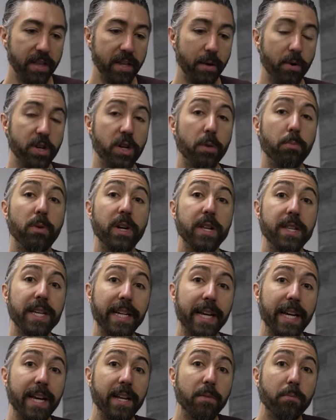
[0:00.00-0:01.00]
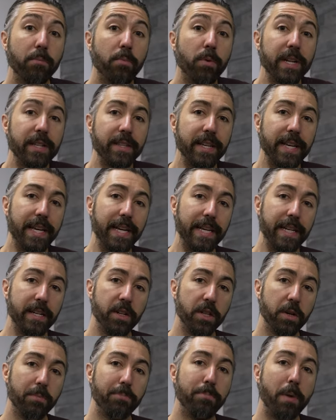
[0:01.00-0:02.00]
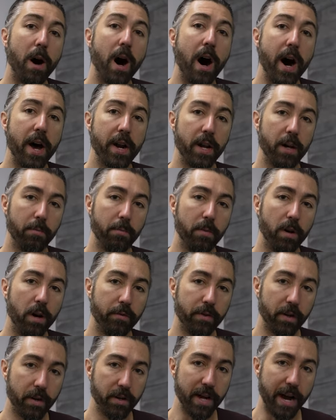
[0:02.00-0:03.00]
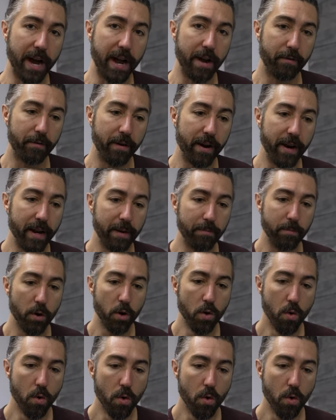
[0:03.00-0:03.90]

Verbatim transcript: And then when you're breathing in, breathe into the bottom of your diaphragm.